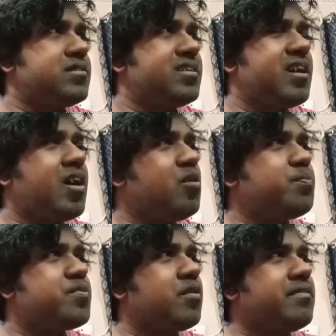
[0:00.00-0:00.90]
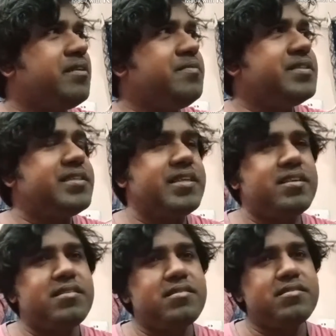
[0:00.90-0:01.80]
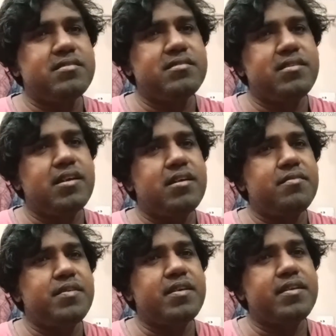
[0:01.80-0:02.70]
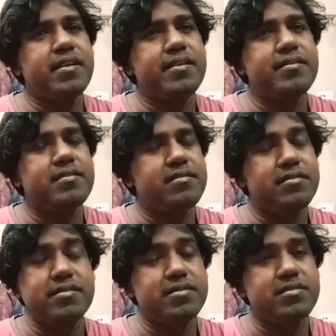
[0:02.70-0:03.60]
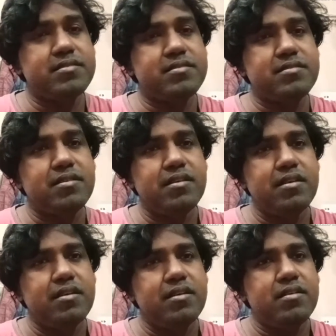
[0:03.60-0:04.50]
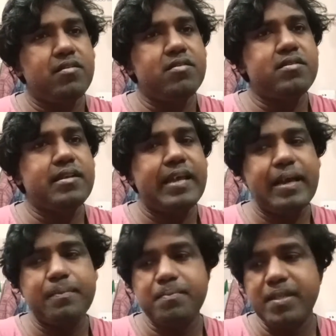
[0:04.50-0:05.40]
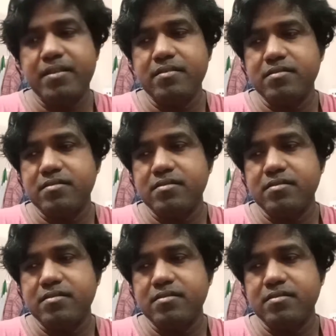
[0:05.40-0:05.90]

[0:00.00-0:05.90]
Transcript: And how proudly we say, na, yeah, we are right. This is not happening